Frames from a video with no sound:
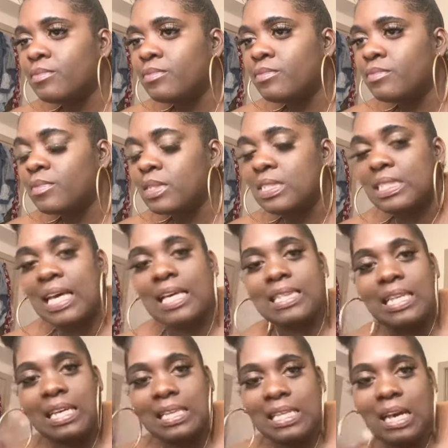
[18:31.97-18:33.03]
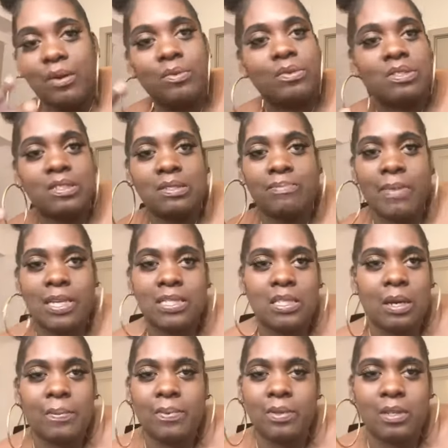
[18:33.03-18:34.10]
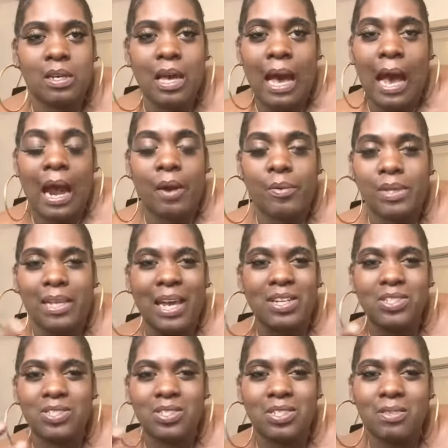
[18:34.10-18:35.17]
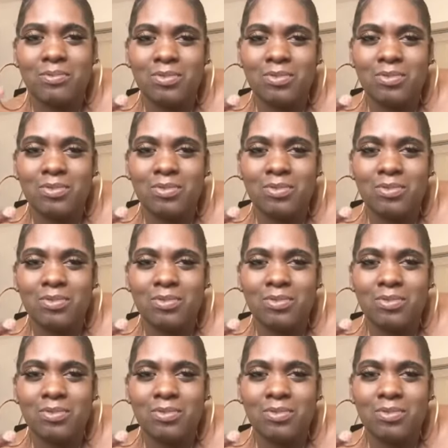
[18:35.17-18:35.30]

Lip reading: Because I think that would just mess up our relationship.